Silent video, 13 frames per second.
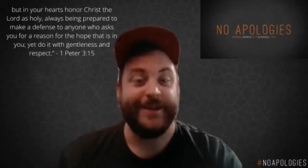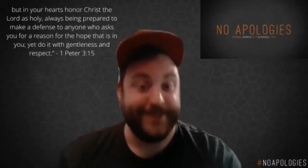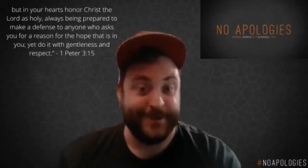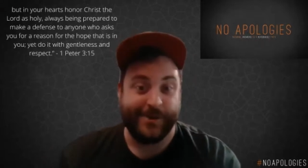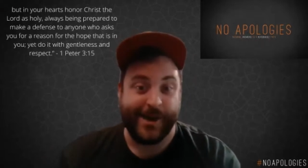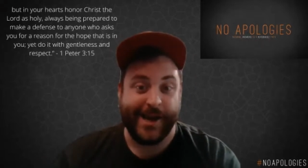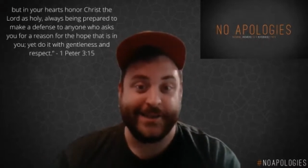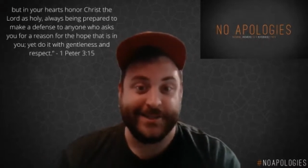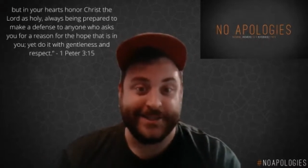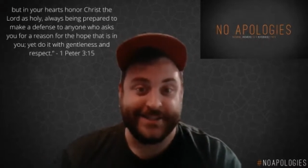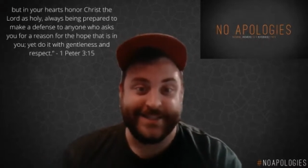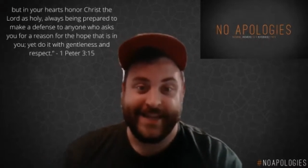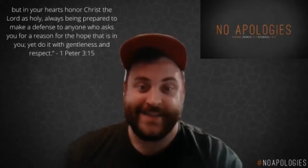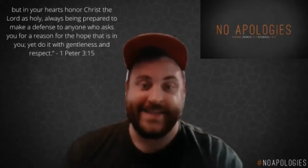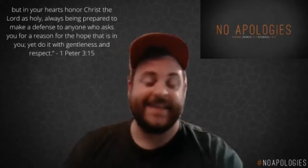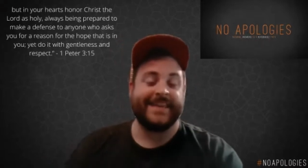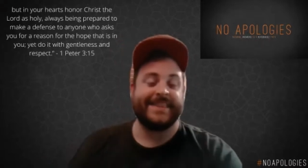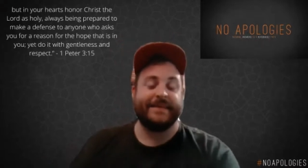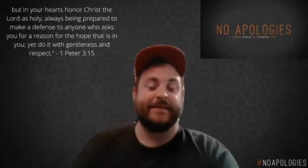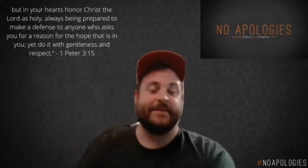Did Ryan just say that? Like,
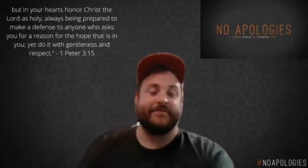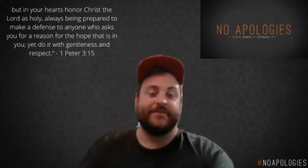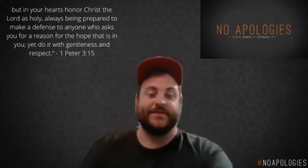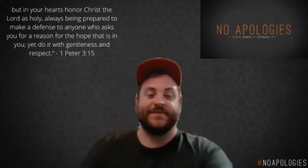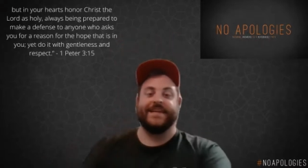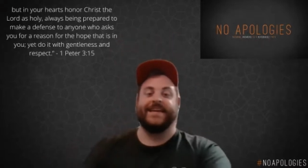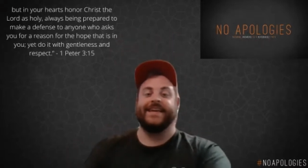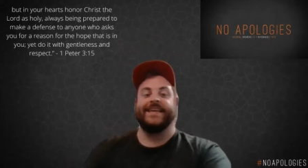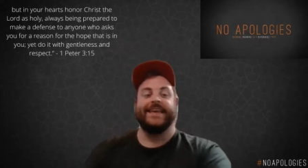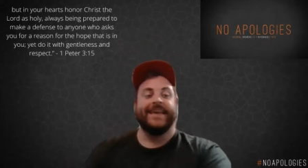think about that for a second.